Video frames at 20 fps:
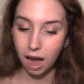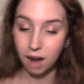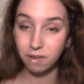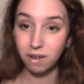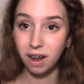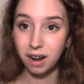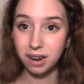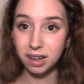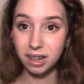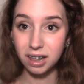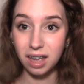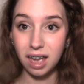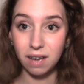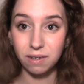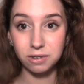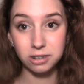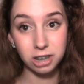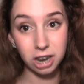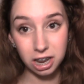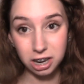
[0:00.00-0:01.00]
Ironically,
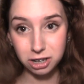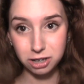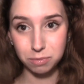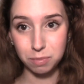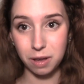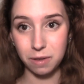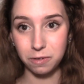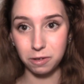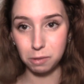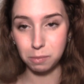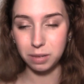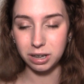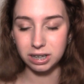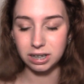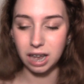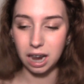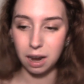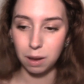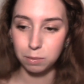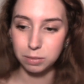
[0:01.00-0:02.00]
I've changed my filming
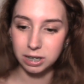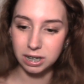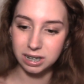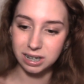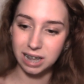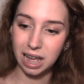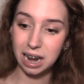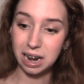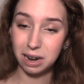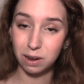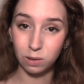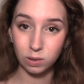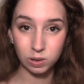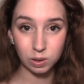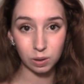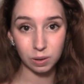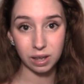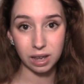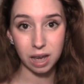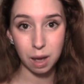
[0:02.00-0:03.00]
setup since then, and it
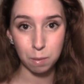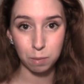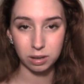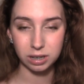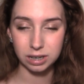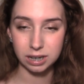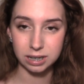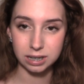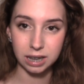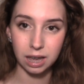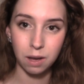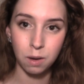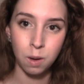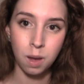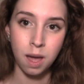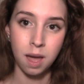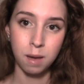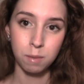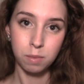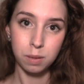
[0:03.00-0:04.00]
was only a couple days
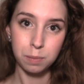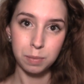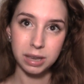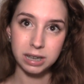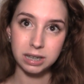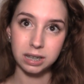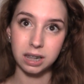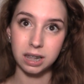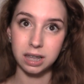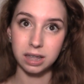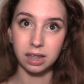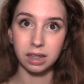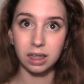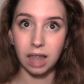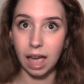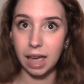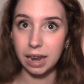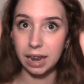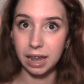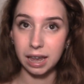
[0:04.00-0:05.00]
ago, but basically the
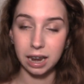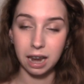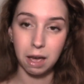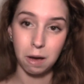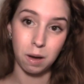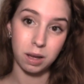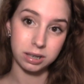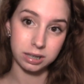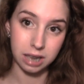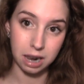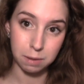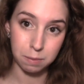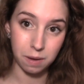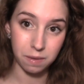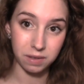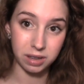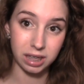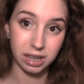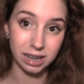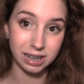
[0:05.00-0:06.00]
lighting and how I set up
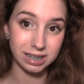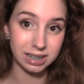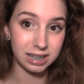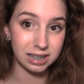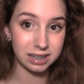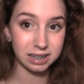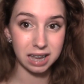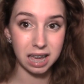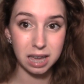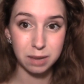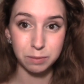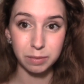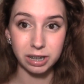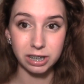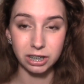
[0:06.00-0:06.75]
everything is the same.